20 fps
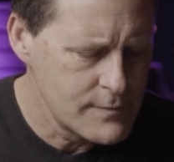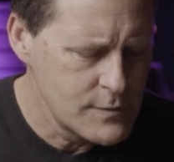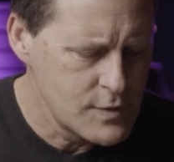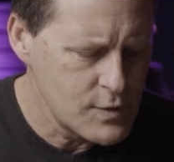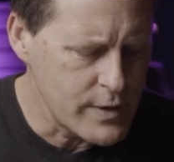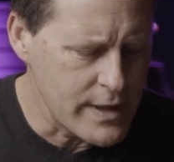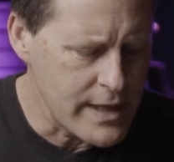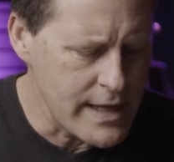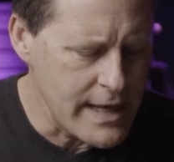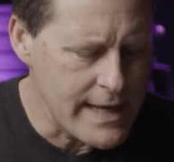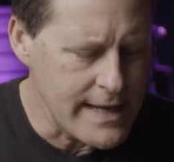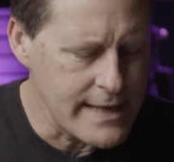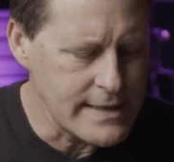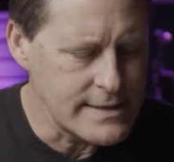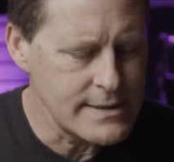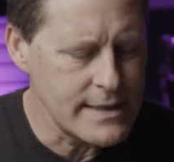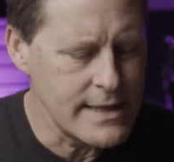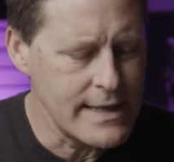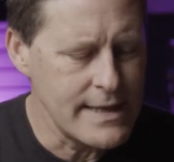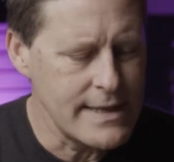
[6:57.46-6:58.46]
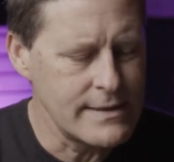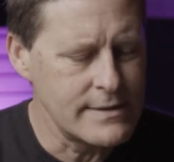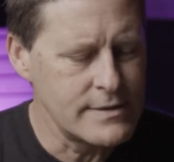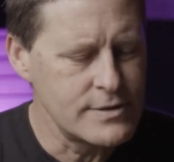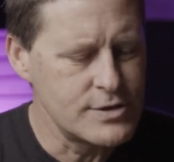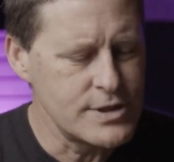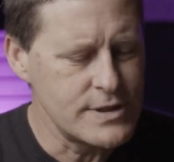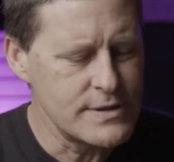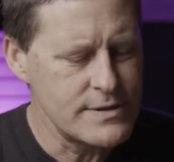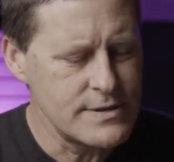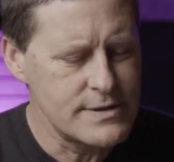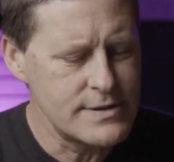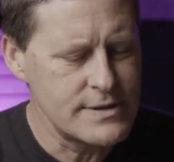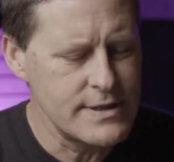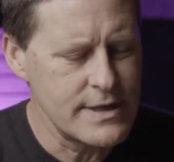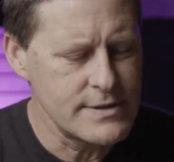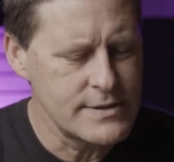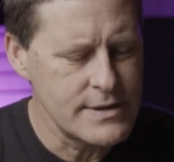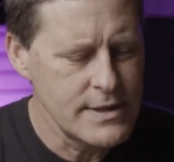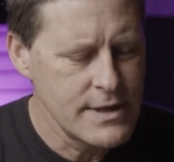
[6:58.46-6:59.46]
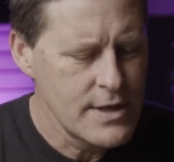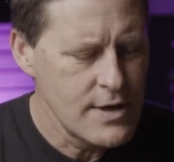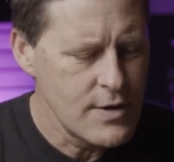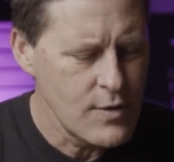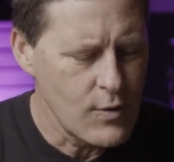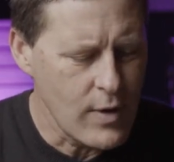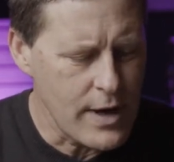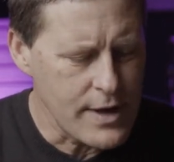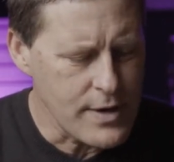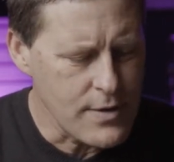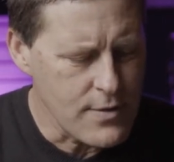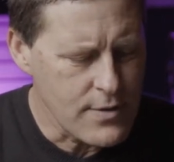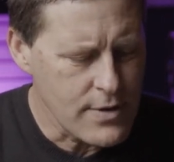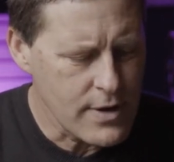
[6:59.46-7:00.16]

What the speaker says: 28, and Jesus says, "Why do you